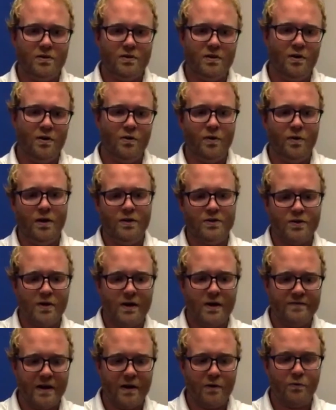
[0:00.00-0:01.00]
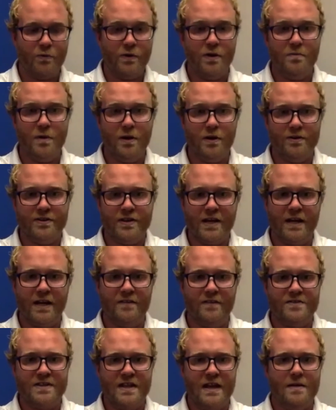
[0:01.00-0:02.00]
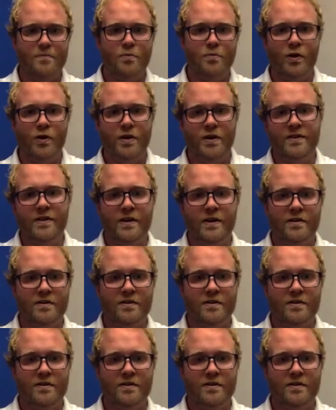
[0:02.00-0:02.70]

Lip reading: we also have that rehabilitative standpoint in there.